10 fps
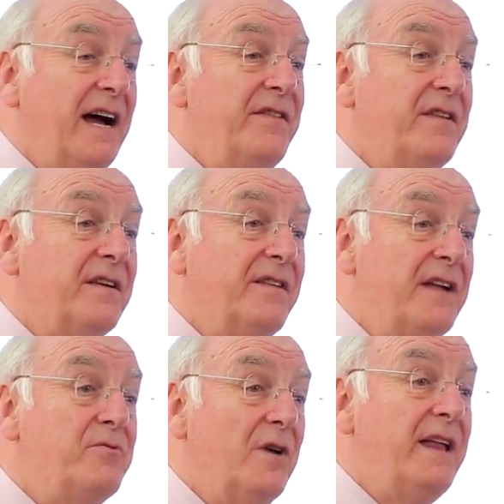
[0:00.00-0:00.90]
and
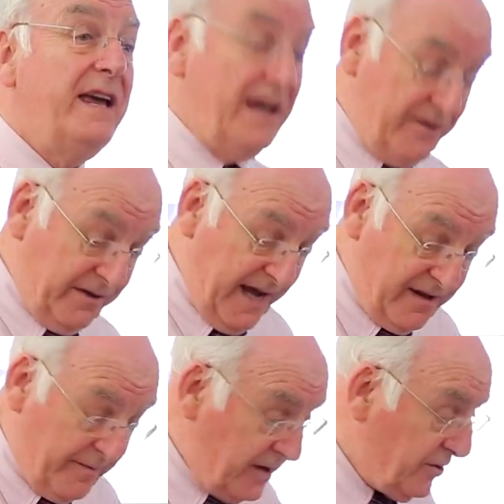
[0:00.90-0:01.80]
then when I get to the
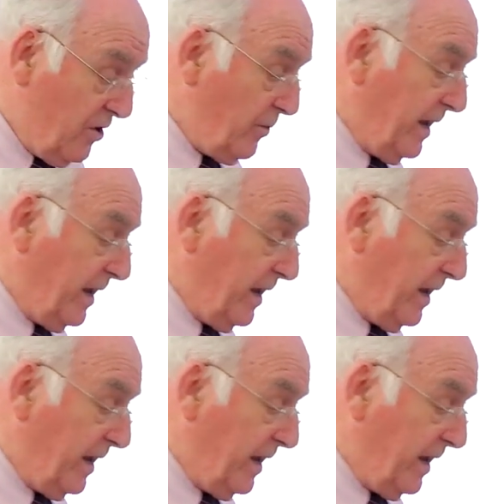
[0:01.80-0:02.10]
end of my talk,